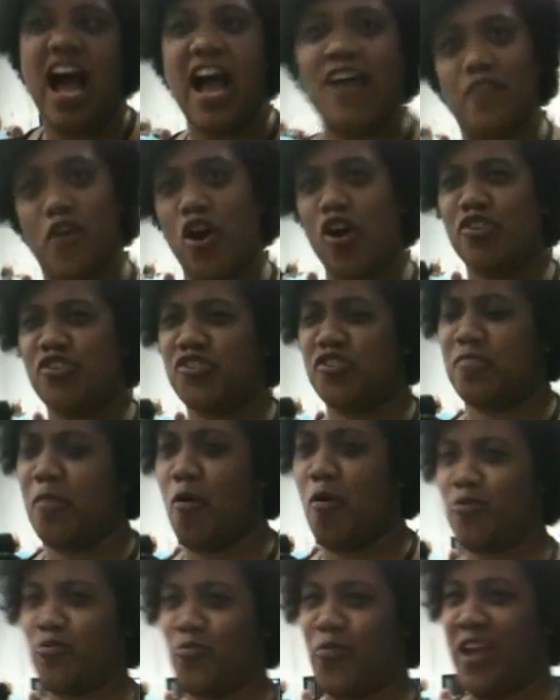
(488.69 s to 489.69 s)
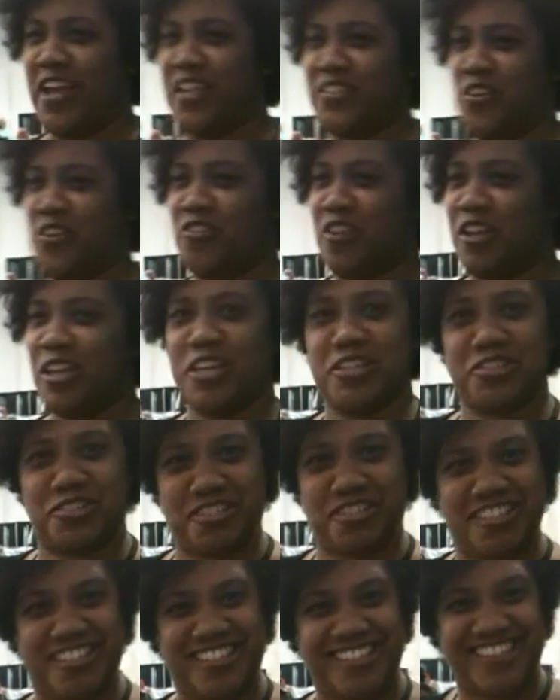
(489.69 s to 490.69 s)
I've heard smoked wings are
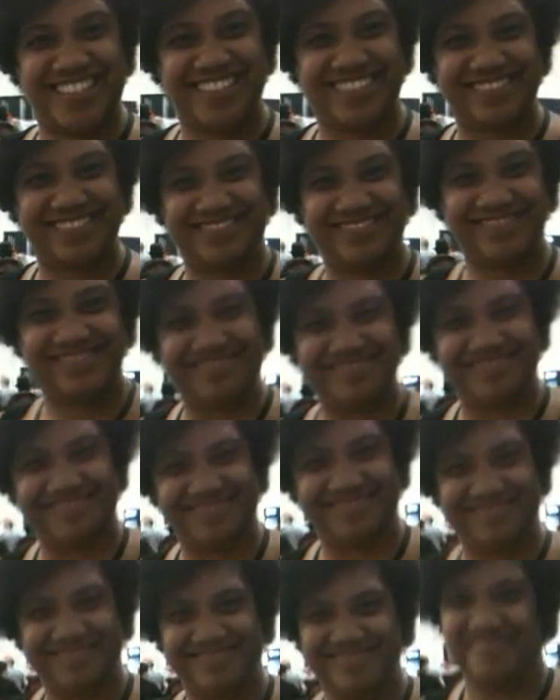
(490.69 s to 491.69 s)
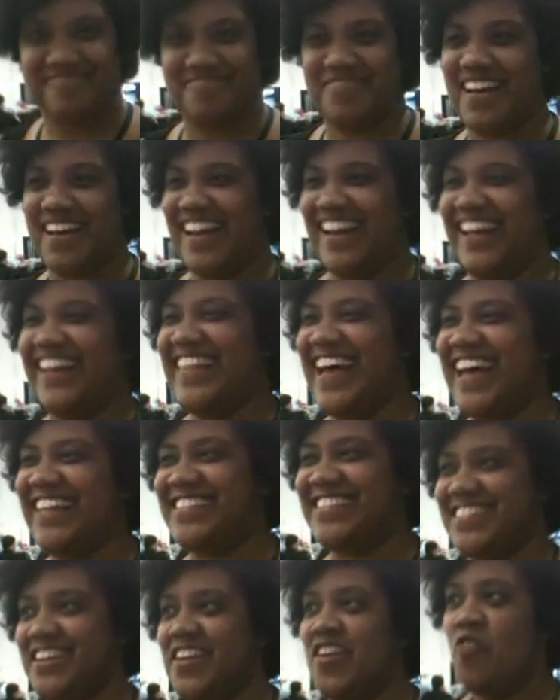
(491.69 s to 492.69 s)
delicious. But
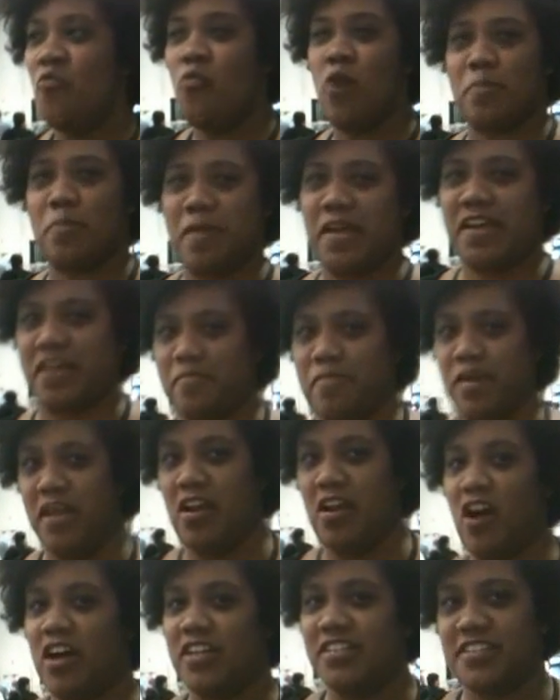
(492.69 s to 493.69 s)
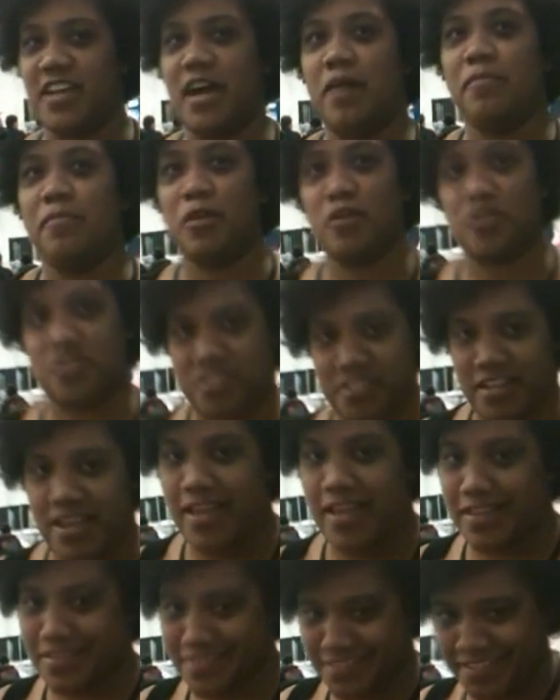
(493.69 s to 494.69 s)
that's what Pinkamena on Tumblr
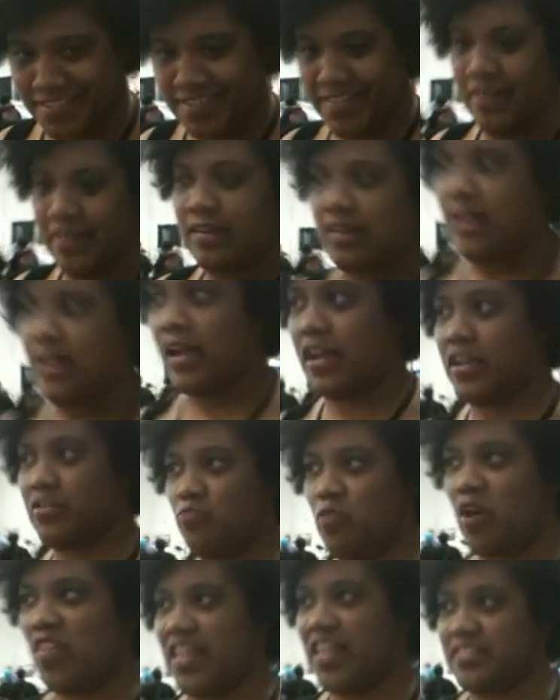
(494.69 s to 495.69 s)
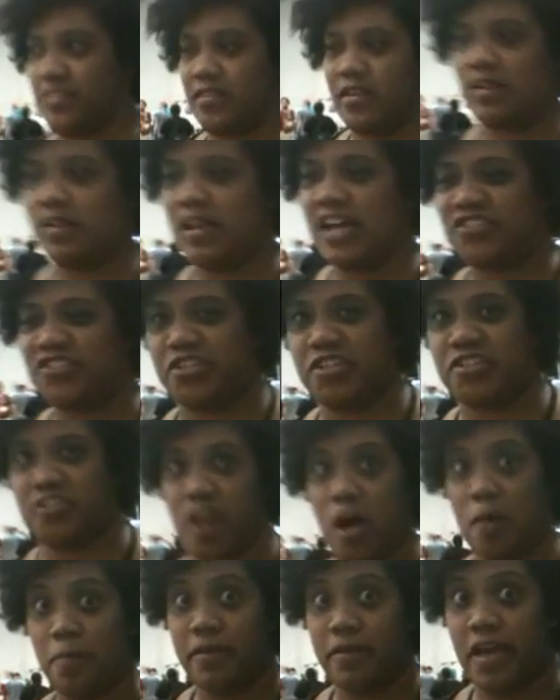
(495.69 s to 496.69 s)
says. She's
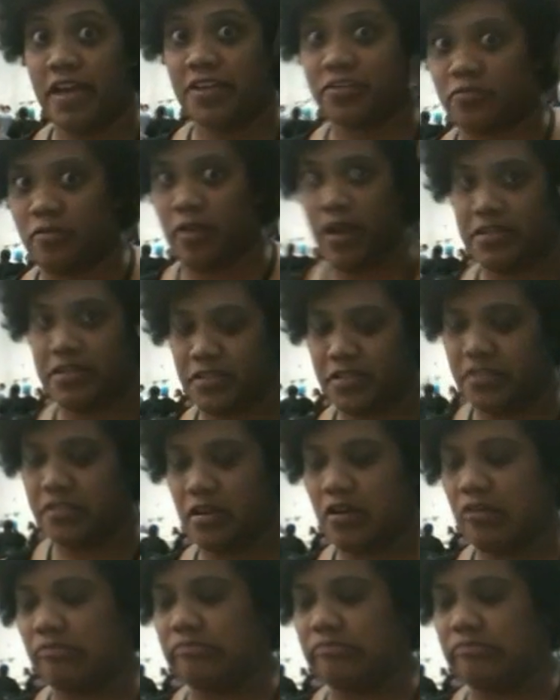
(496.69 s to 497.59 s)
cupcakes crazy.